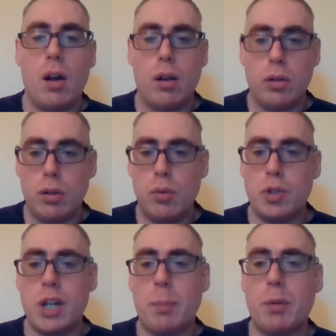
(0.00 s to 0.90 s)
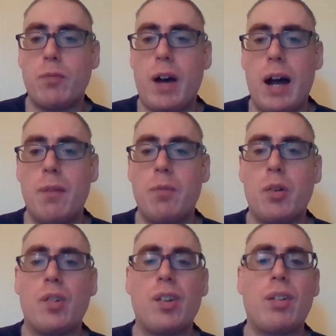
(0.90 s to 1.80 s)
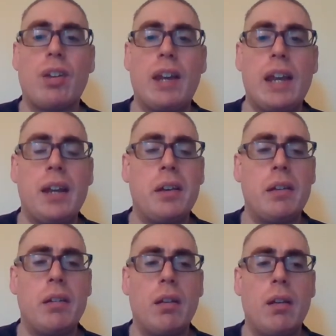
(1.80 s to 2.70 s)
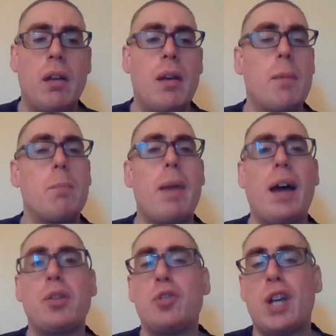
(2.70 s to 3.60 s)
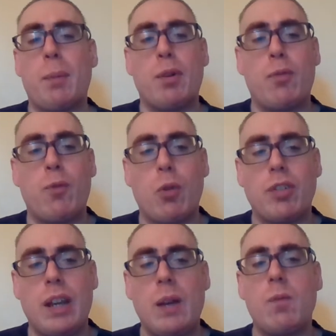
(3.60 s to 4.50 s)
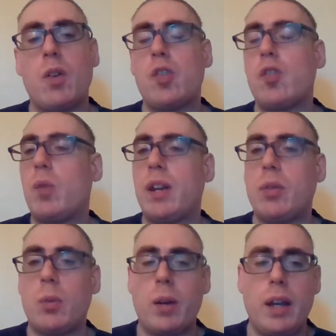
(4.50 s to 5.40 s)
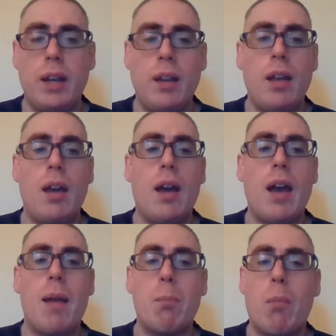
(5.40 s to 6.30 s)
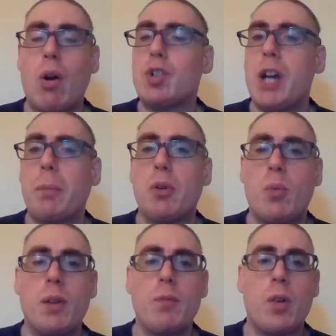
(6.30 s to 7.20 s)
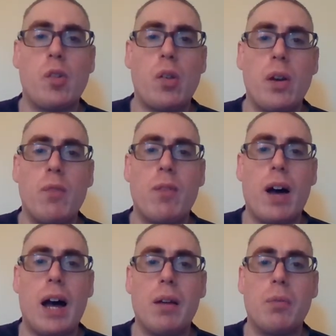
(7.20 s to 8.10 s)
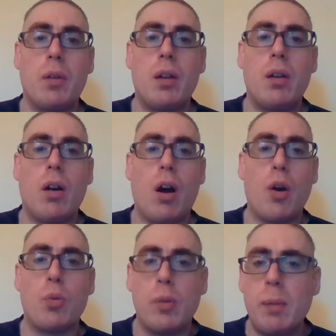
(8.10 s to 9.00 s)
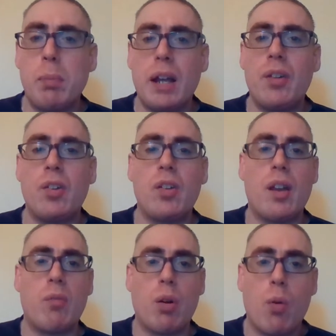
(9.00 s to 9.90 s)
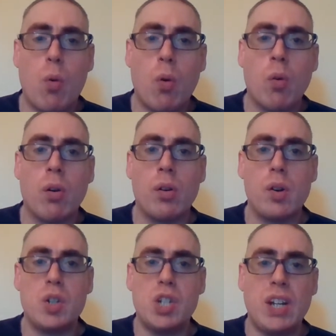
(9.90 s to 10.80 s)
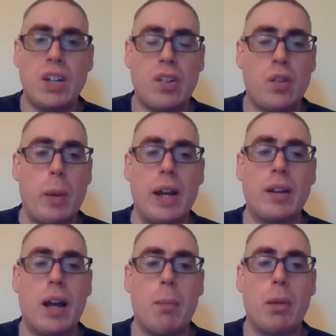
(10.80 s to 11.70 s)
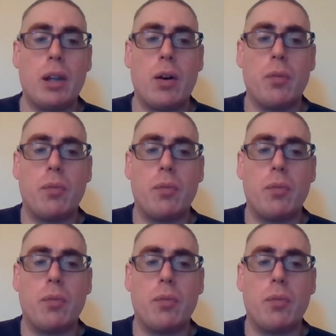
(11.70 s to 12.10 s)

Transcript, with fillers: Luke chapter five, verse sixteen, Matthew chapter fourteen, verse twenty-three, and Mark chapter one, verse thirty-five are three places that record Jesus spending time alone.